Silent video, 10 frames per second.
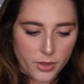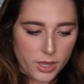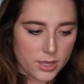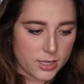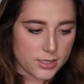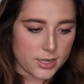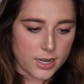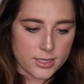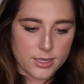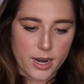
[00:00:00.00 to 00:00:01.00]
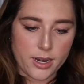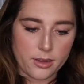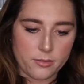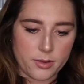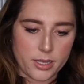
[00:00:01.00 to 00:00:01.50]
This next
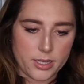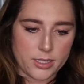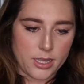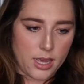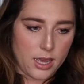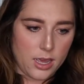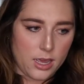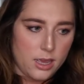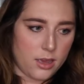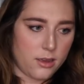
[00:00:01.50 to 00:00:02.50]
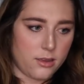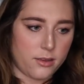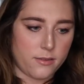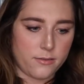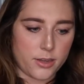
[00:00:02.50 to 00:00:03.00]
item is a
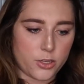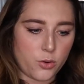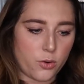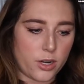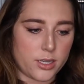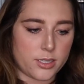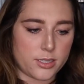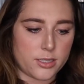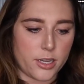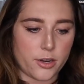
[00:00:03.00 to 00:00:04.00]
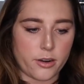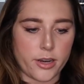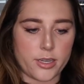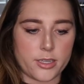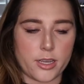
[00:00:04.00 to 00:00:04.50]
Victoria's
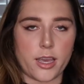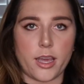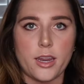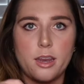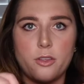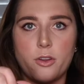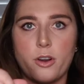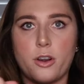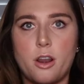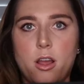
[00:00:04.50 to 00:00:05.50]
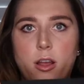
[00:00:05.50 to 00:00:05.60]
Secret, again another